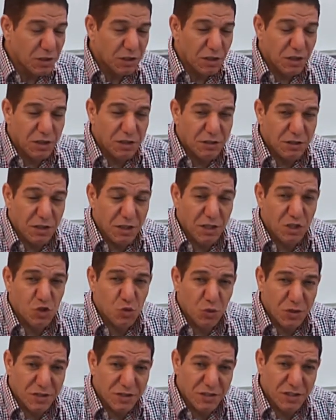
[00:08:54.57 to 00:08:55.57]

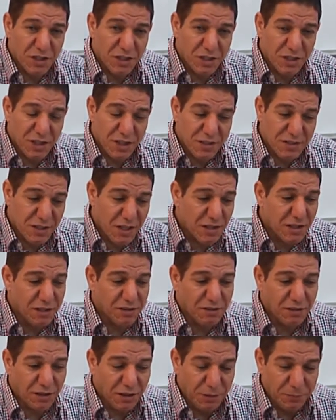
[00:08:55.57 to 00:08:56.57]
intellectual circles at the
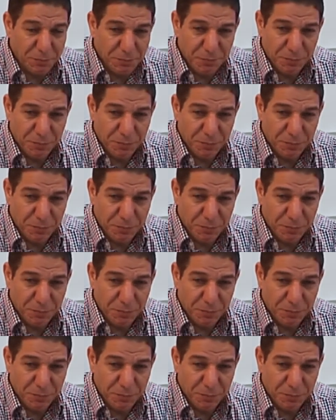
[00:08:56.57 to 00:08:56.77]
time.